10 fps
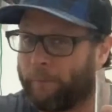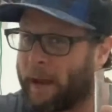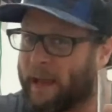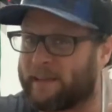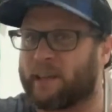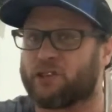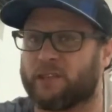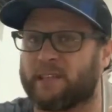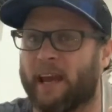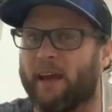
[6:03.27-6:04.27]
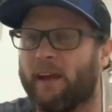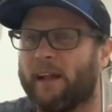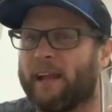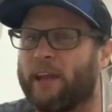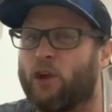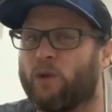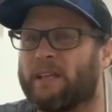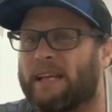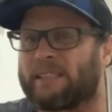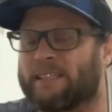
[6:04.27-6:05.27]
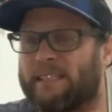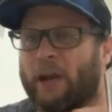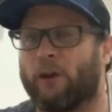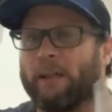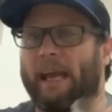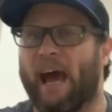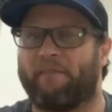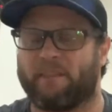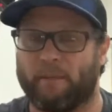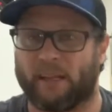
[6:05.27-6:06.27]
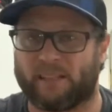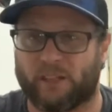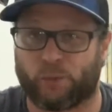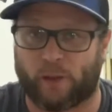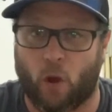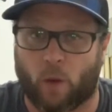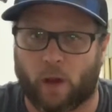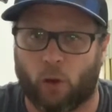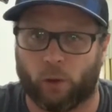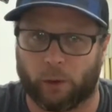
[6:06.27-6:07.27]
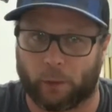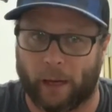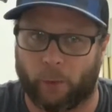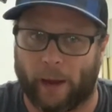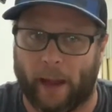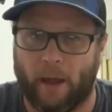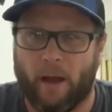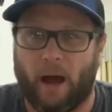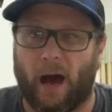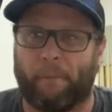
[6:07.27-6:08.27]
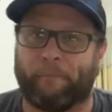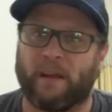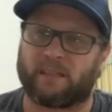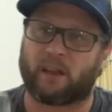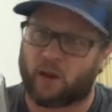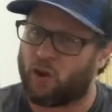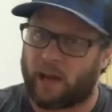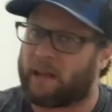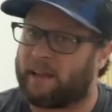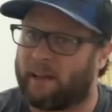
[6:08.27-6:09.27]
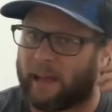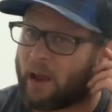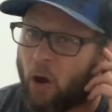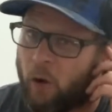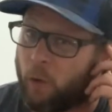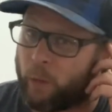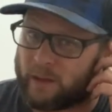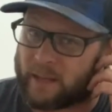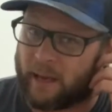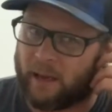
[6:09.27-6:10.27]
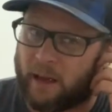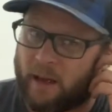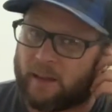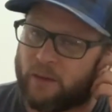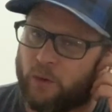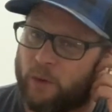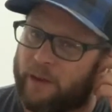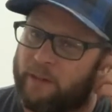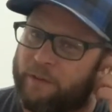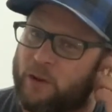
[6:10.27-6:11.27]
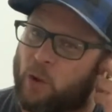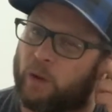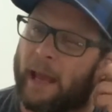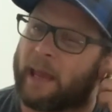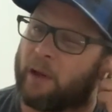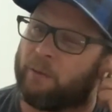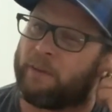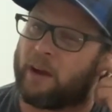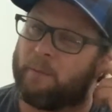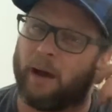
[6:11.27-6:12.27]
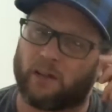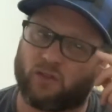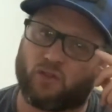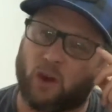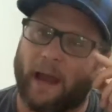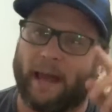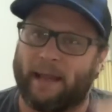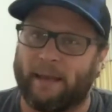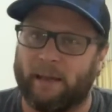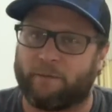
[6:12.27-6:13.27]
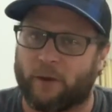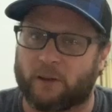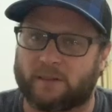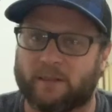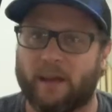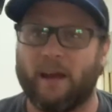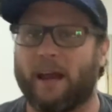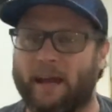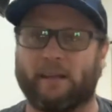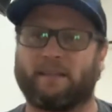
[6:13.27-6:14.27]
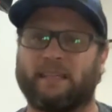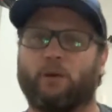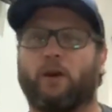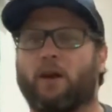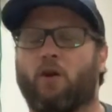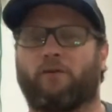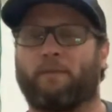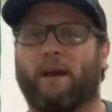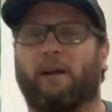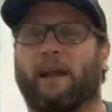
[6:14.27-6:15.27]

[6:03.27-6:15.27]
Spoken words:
I guess I should say. Like, you don't necessarily have to mix this with Coca-Cola right away. It's a good idea, like all whiskey, to, even if you don't like it very much, try it neat first and see where you go from there.